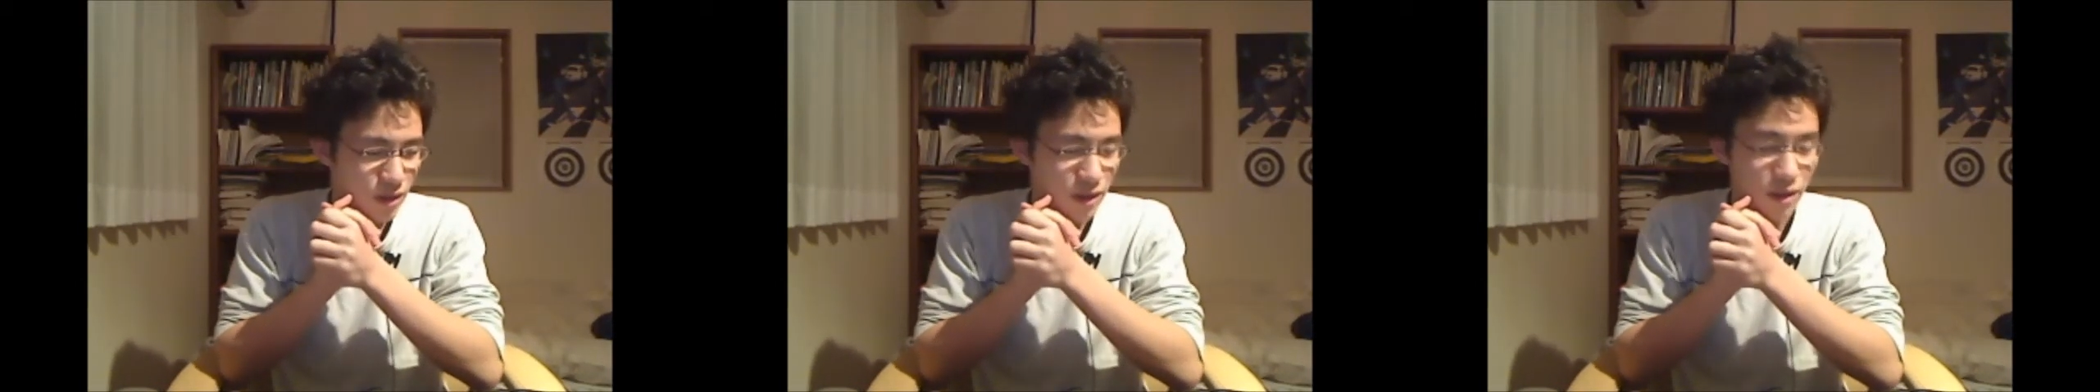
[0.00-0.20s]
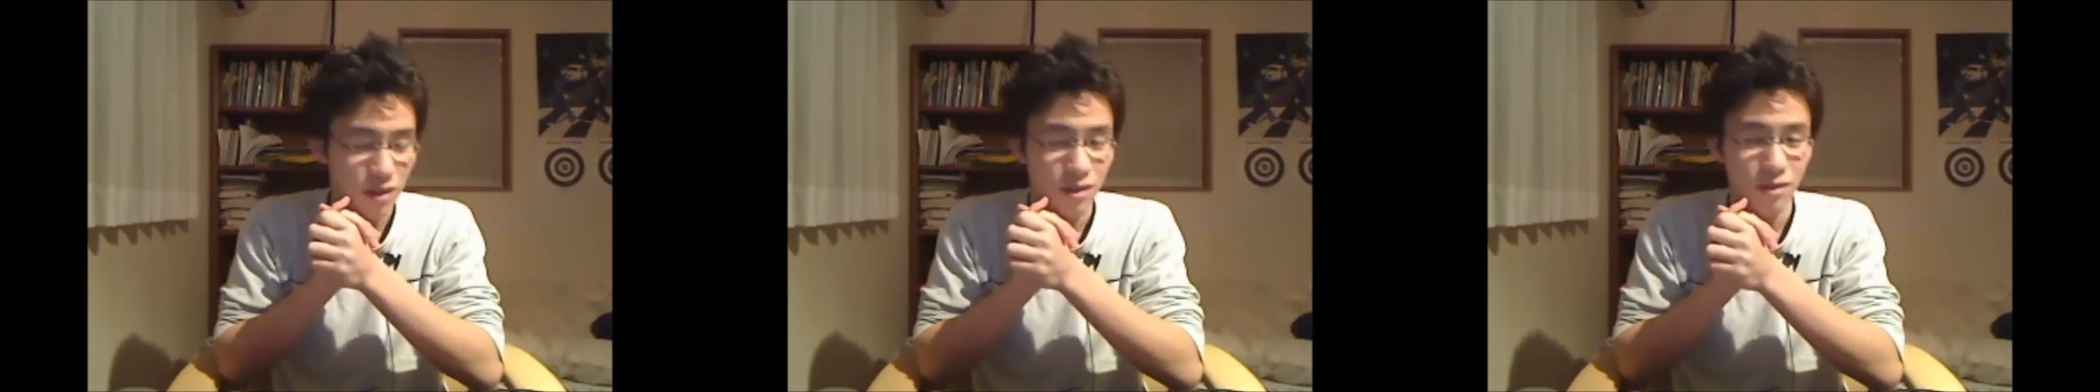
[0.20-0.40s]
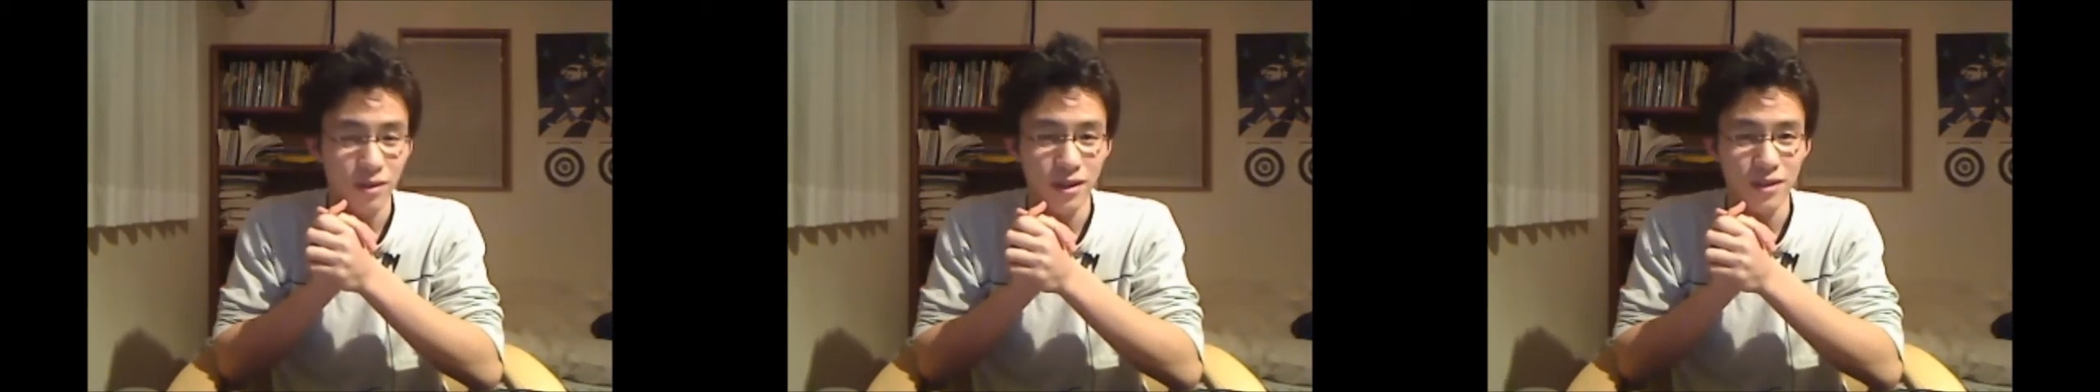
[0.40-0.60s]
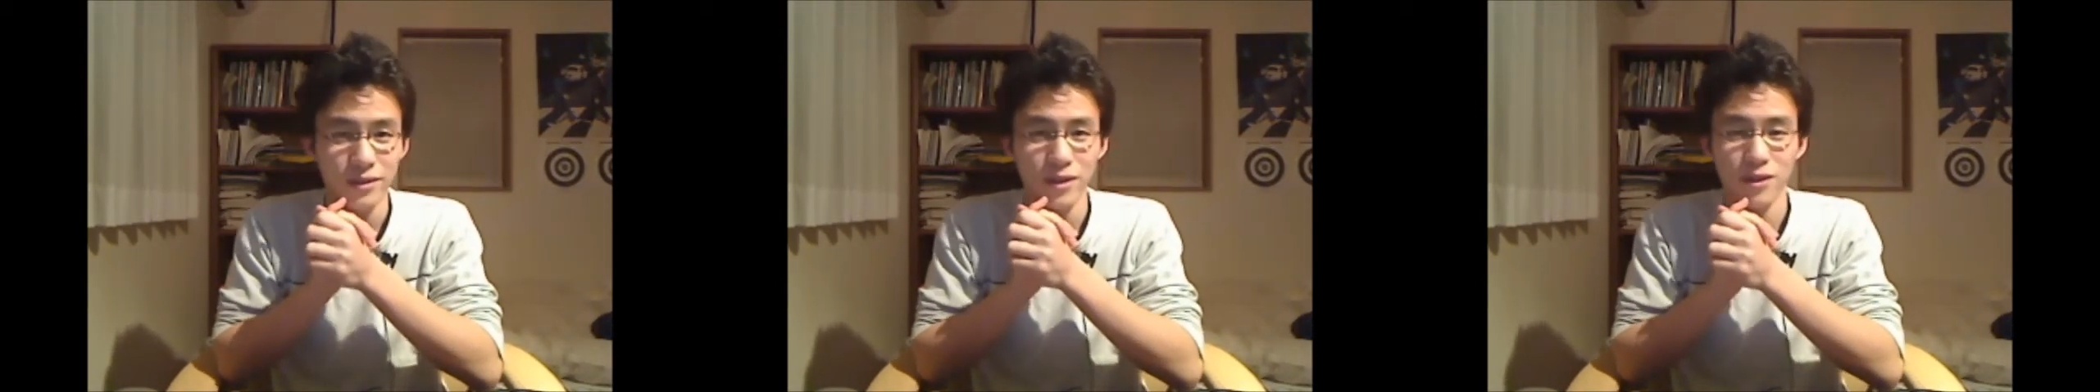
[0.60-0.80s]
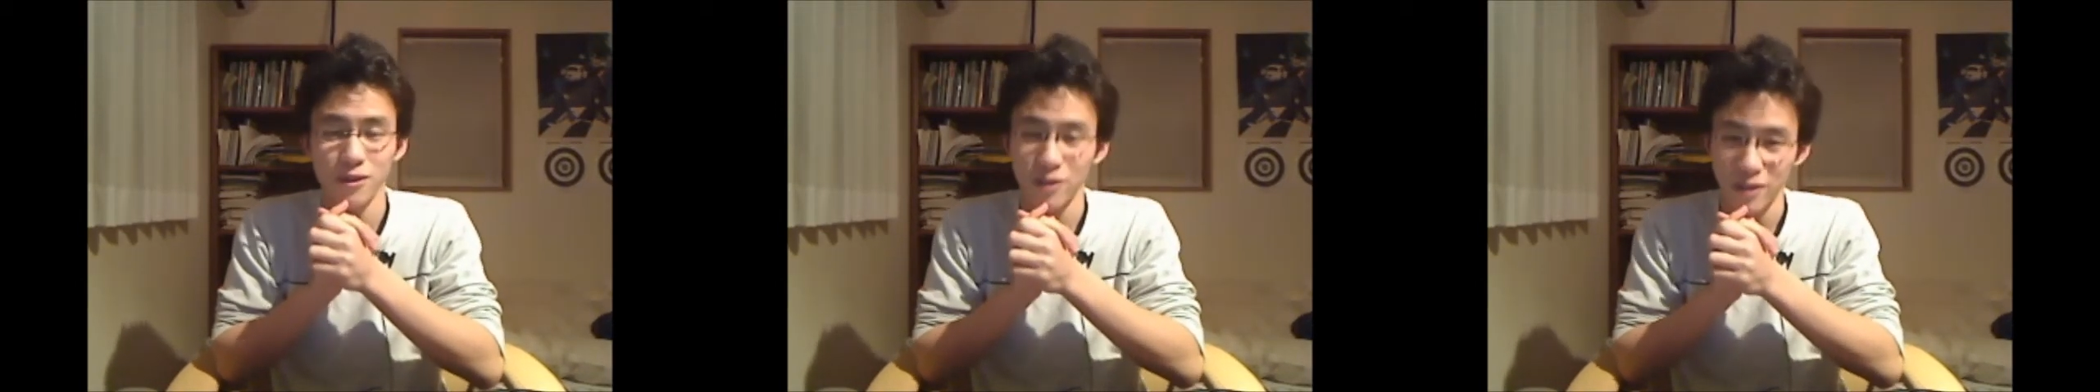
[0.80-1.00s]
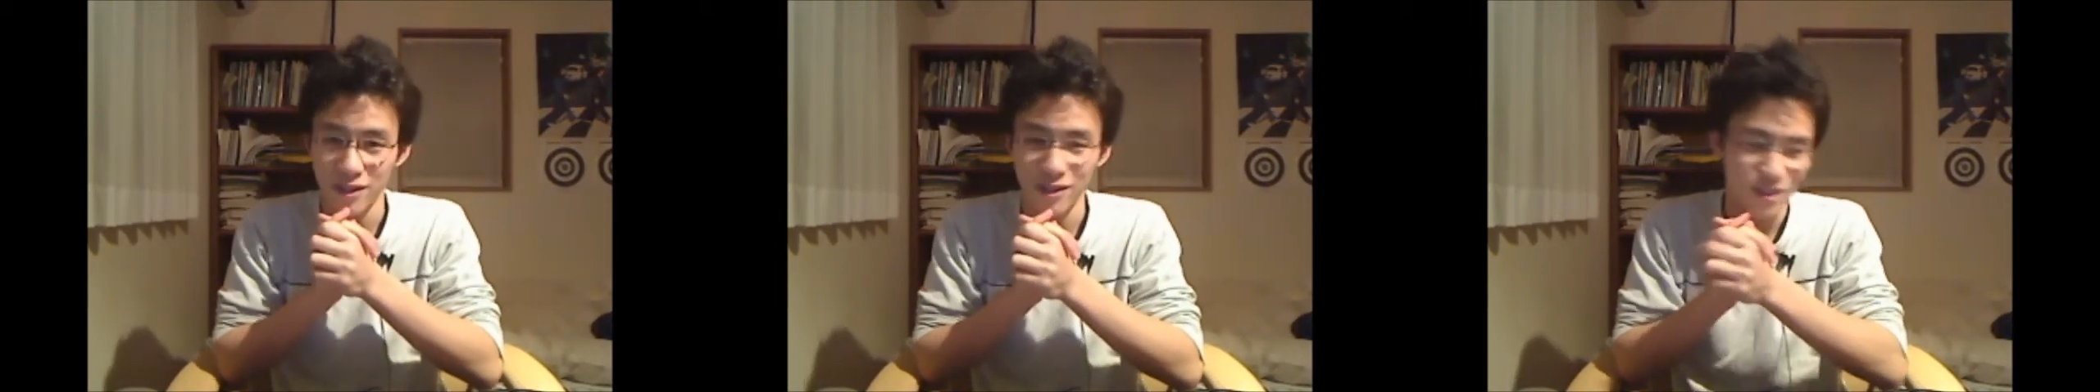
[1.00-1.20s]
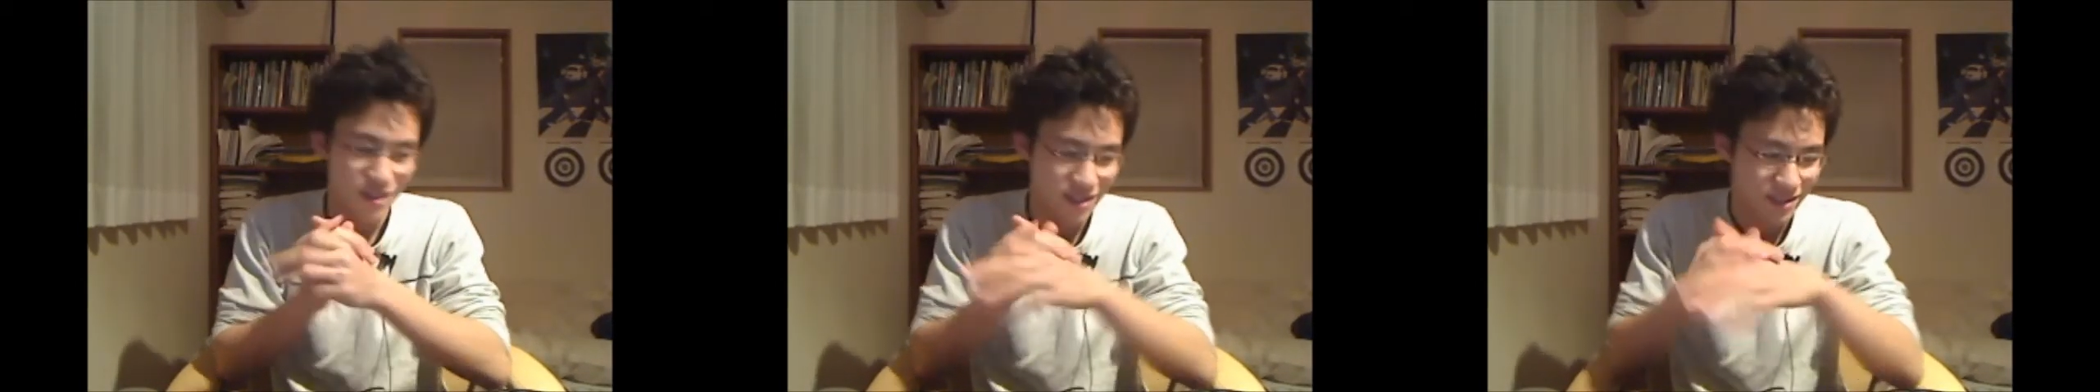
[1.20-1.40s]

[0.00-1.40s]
earthquake will occur.